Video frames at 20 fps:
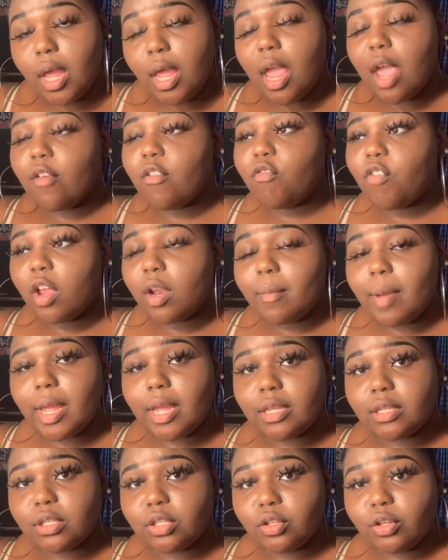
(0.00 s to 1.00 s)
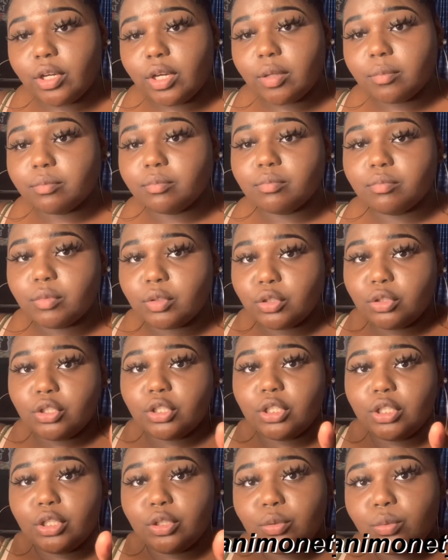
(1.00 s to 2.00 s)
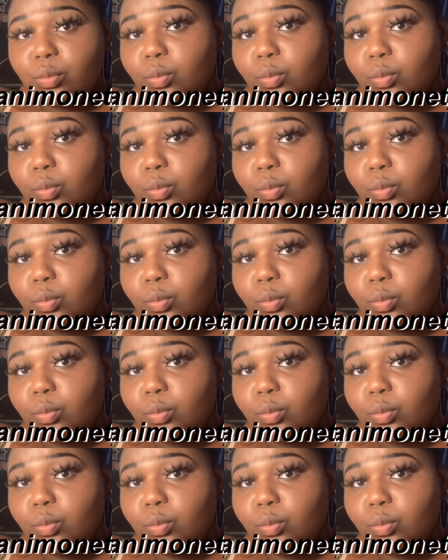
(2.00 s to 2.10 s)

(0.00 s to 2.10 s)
If you follow my Instagram, which you should do,